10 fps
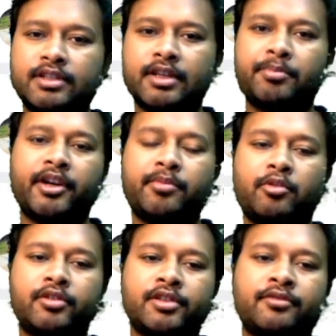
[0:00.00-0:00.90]
separate
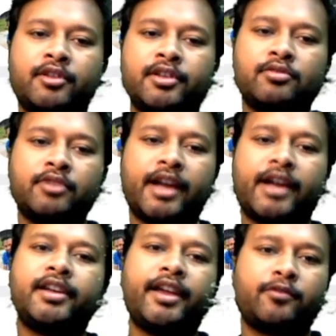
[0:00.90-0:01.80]
process for this. You
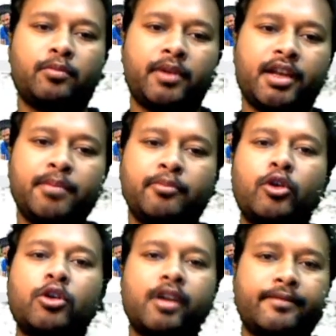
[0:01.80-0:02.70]
directly have to mail him.
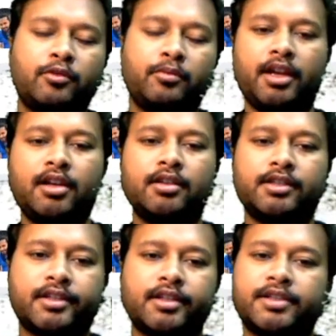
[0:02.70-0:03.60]
What you have to mail,
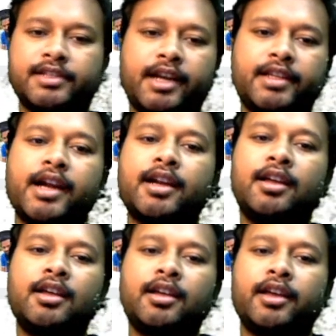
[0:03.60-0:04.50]
just understand that.
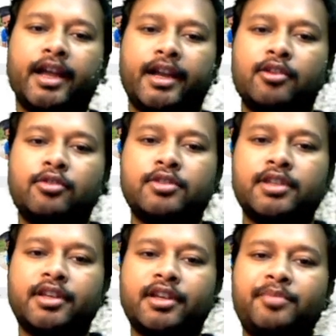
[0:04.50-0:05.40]

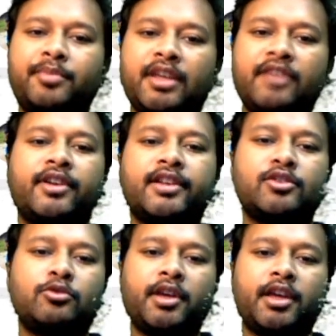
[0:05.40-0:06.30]
Enclosing their brief
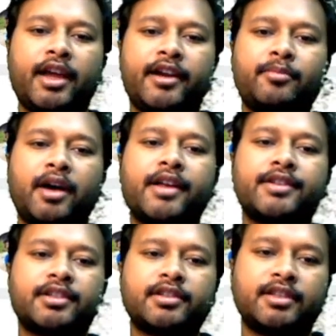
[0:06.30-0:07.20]
resume and
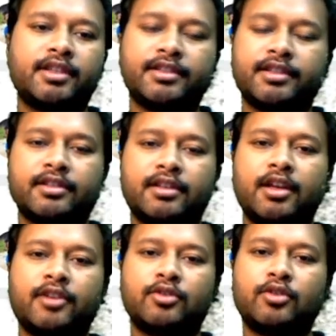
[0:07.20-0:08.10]
master's thesis.
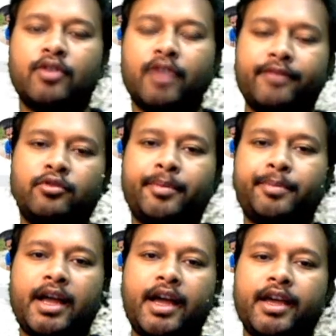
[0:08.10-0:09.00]
So you have to
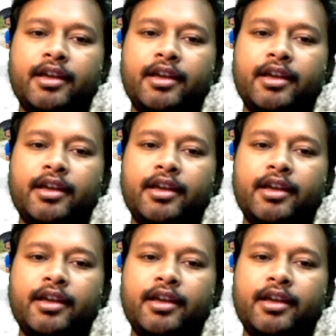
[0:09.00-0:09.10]
apply,